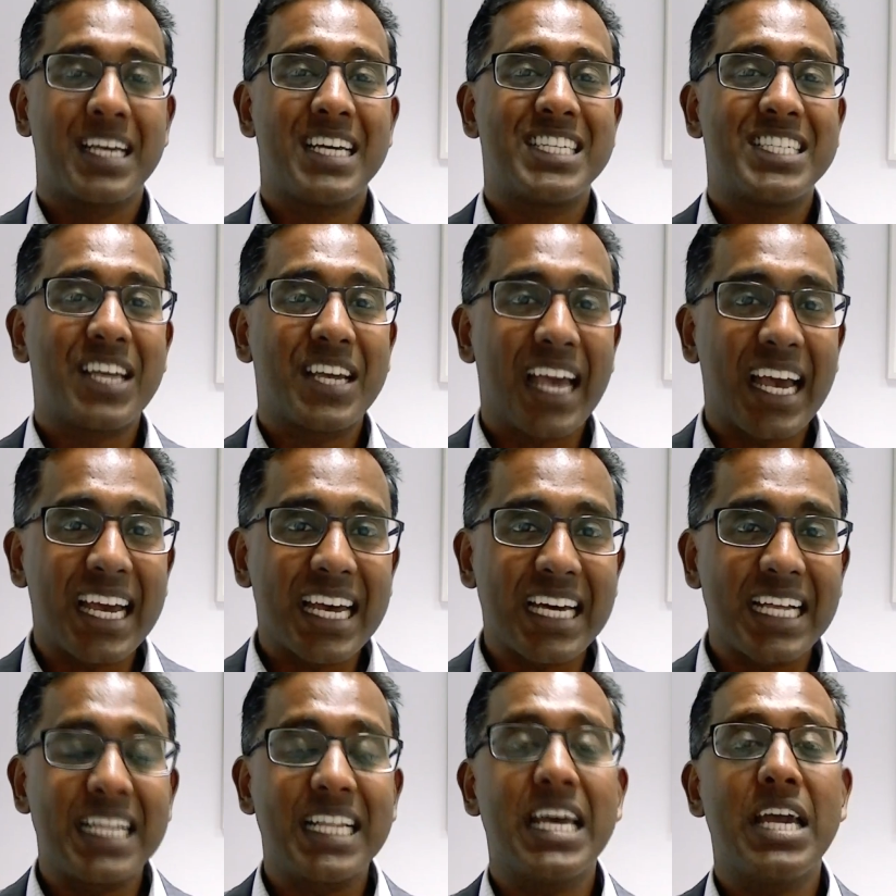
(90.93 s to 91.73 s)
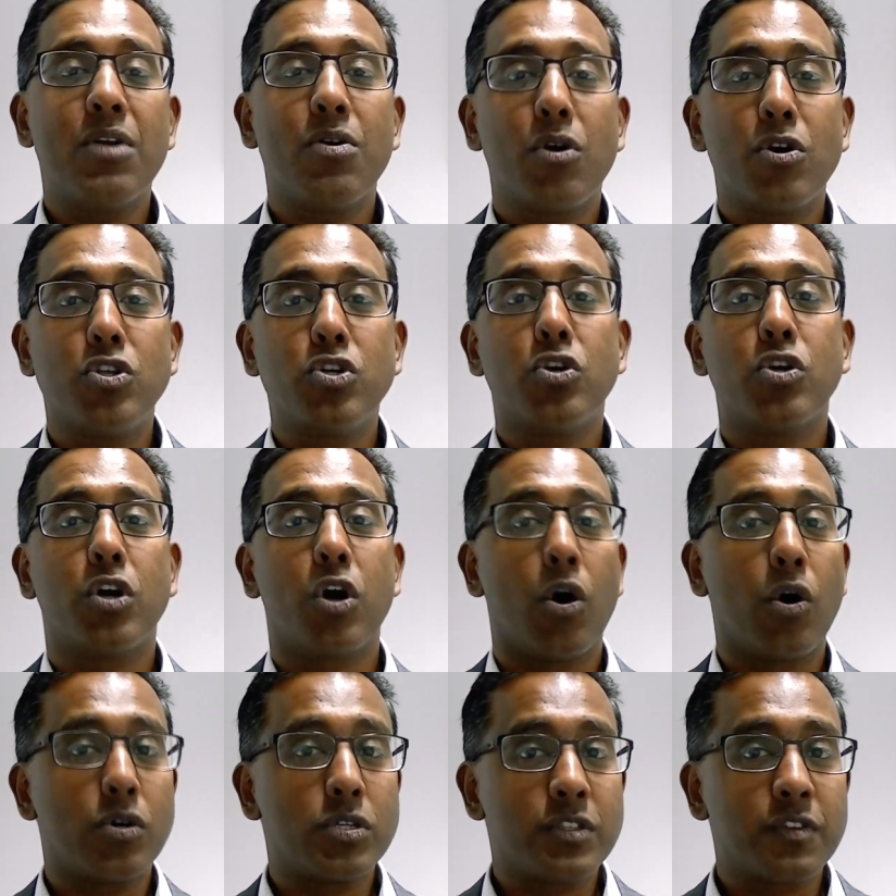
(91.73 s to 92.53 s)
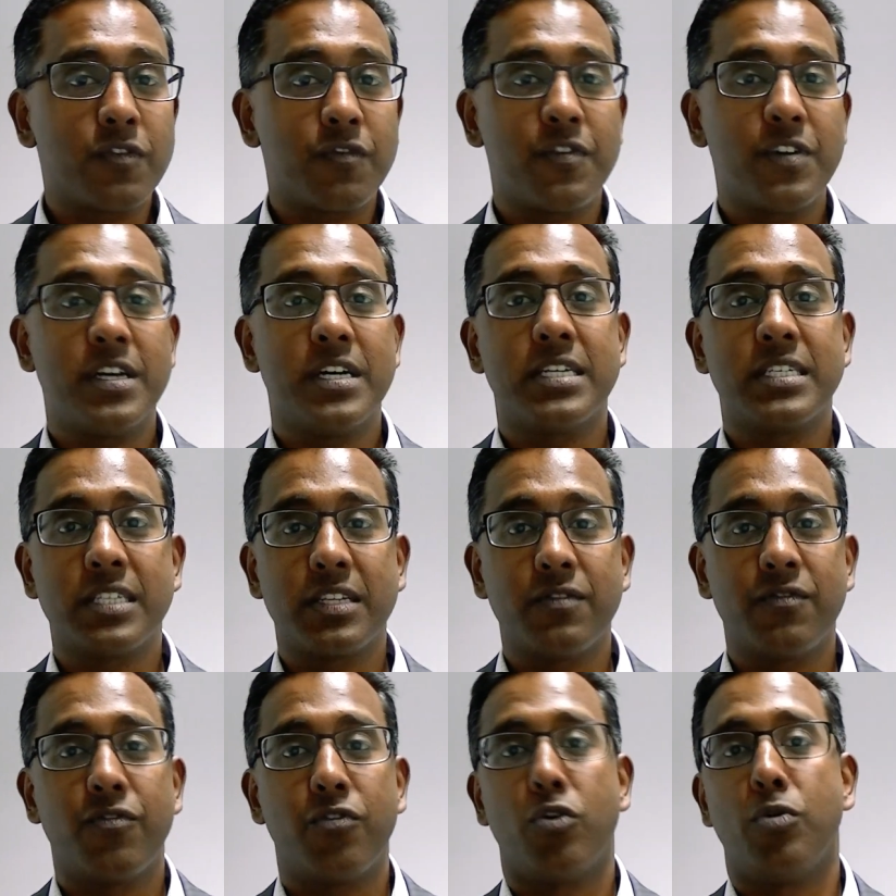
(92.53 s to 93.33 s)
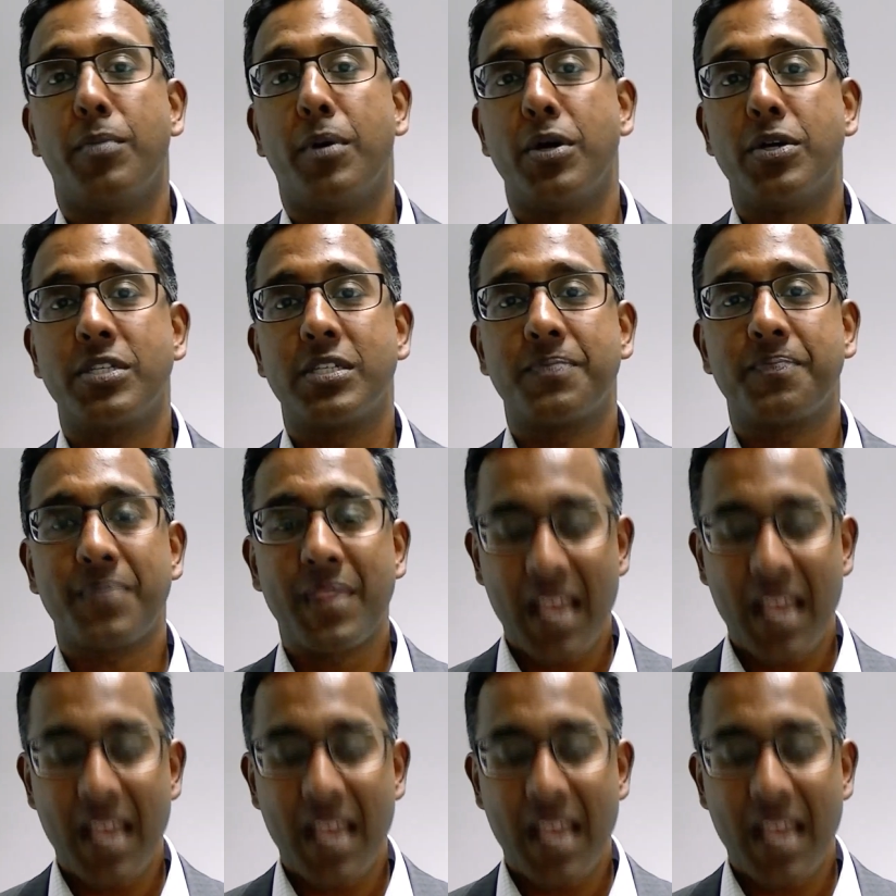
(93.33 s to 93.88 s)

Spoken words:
So get clear on your goals first and foremost.